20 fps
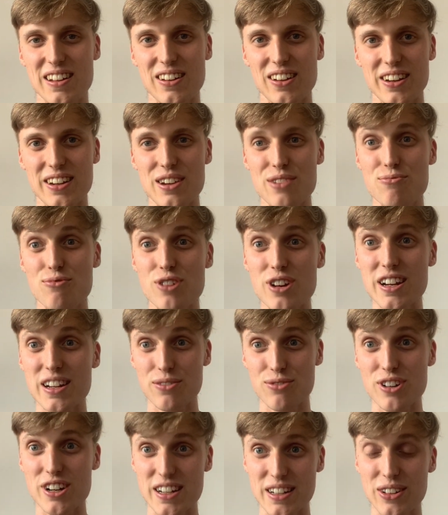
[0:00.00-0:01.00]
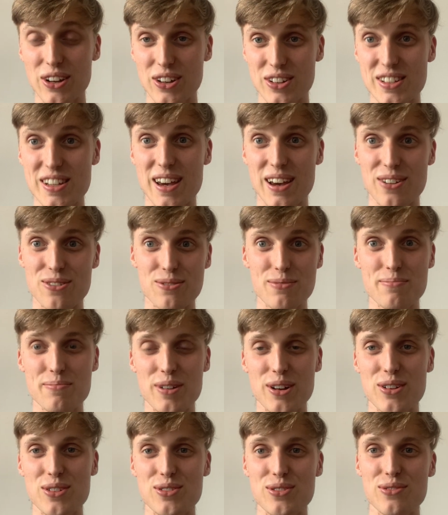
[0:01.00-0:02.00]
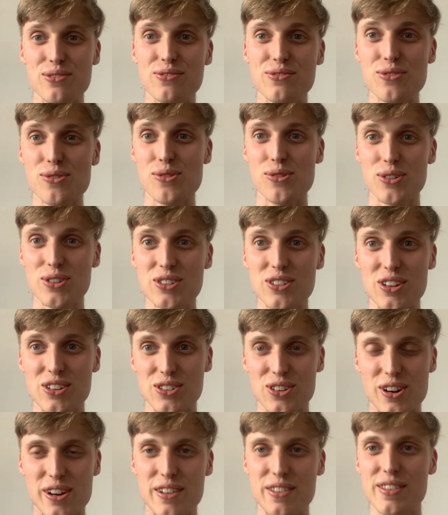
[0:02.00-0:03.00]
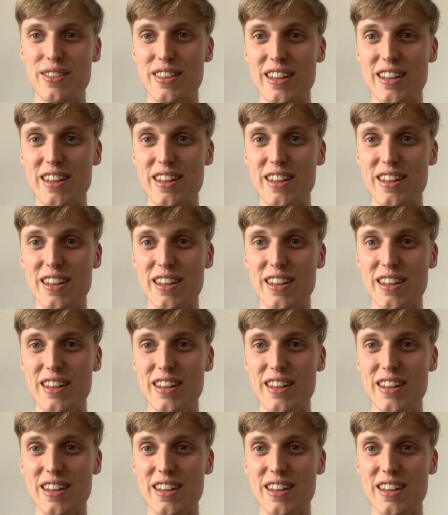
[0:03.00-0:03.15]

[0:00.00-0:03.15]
like it really does help, because you're forced to try and